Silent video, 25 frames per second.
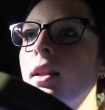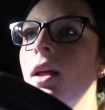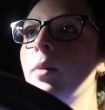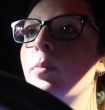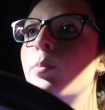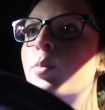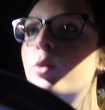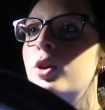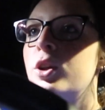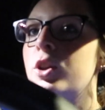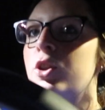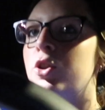
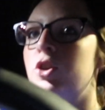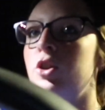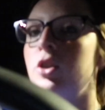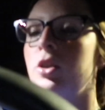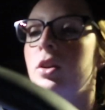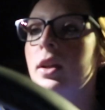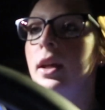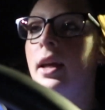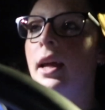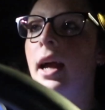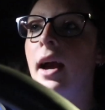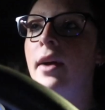love bullet
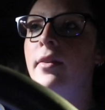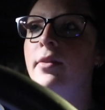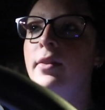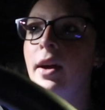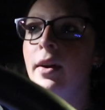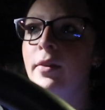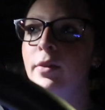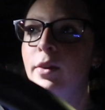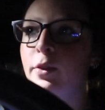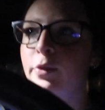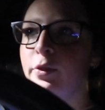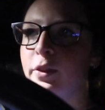journaling. I've
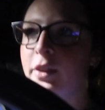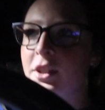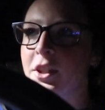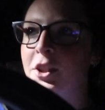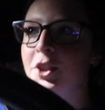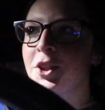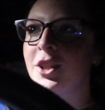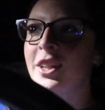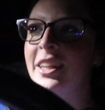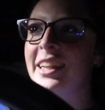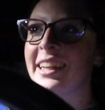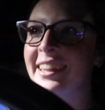never
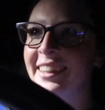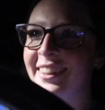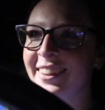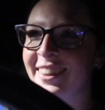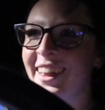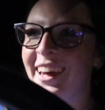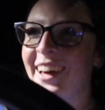finished a year